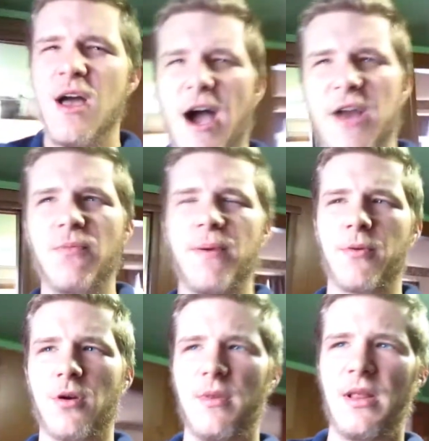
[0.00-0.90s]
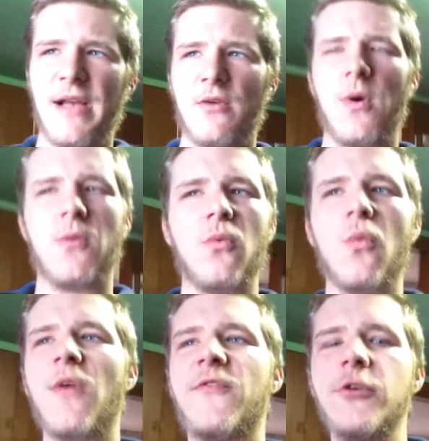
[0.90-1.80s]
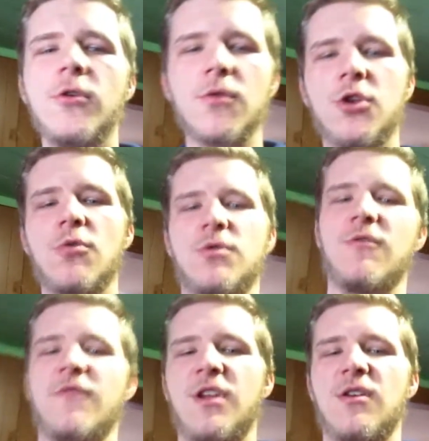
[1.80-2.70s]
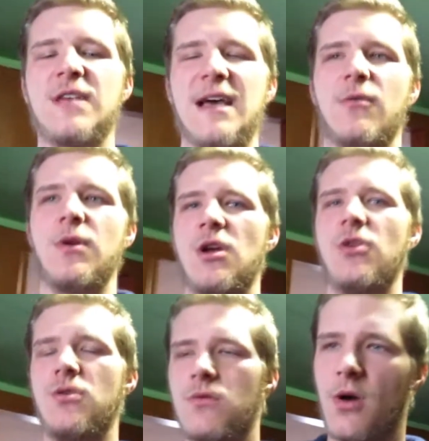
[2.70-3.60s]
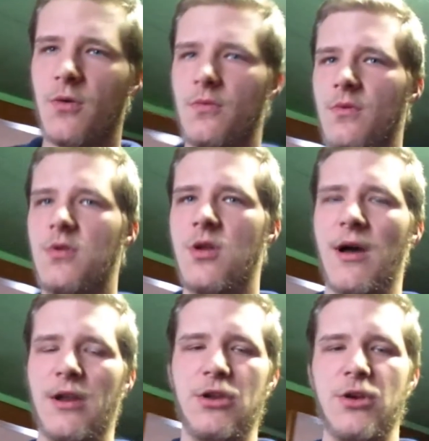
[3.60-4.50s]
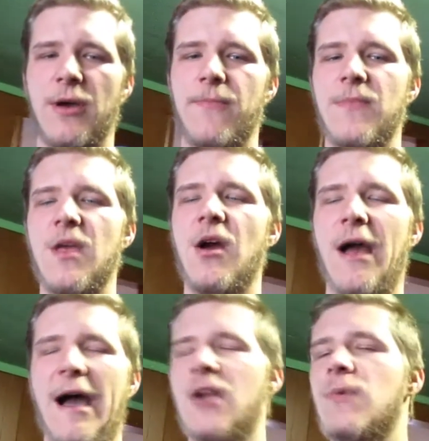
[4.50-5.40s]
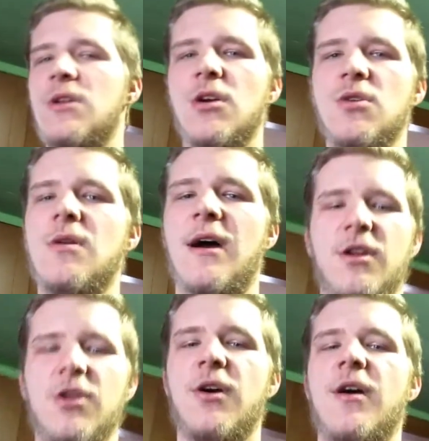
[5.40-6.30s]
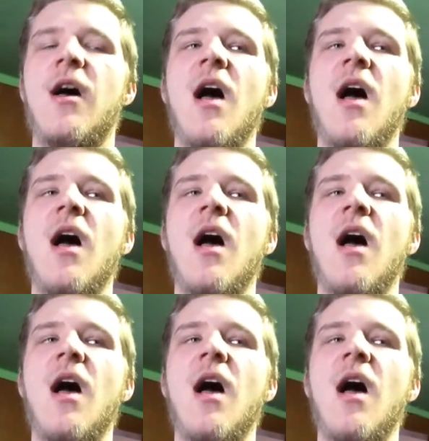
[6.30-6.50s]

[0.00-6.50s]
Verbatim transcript: I know people are going to be like, well, if you don't do it with your videos, how do we know you don't know how to do it? Or how do we know you know how to do it?